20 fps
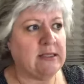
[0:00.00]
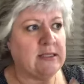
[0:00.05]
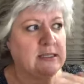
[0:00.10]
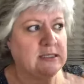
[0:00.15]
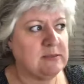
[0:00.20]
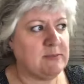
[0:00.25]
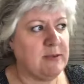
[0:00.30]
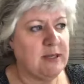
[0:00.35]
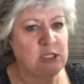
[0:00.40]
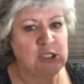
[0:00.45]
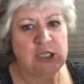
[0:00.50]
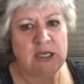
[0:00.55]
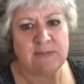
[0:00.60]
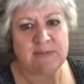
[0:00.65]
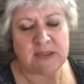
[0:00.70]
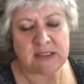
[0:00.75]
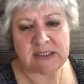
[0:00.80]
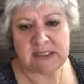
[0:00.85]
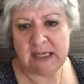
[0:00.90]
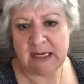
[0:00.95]
this many
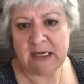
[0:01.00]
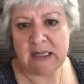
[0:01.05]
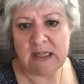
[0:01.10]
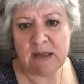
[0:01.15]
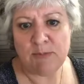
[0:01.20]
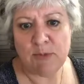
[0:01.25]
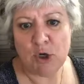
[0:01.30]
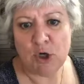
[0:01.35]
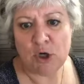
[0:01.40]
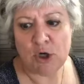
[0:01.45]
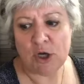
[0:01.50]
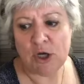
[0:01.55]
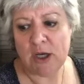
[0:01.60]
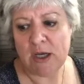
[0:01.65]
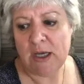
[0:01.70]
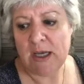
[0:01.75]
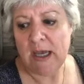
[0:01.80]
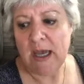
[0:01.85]
chapters done in the book.